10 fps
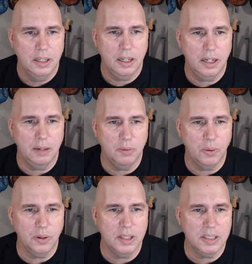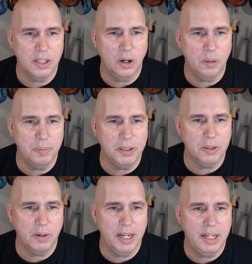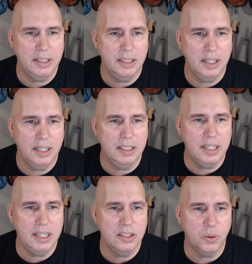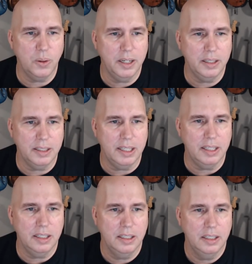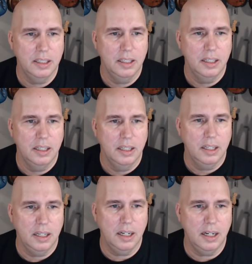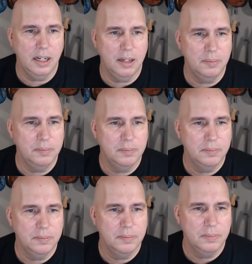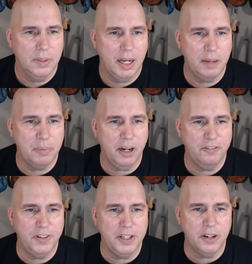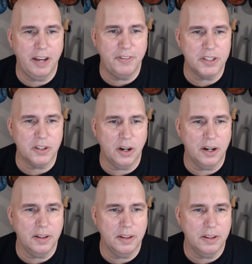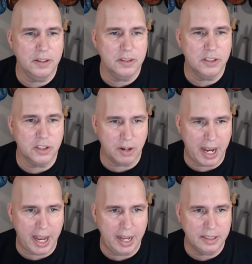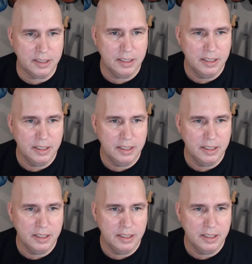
Um, or is it open grained and needs oiling? Um, I bought a Fender FSR Strat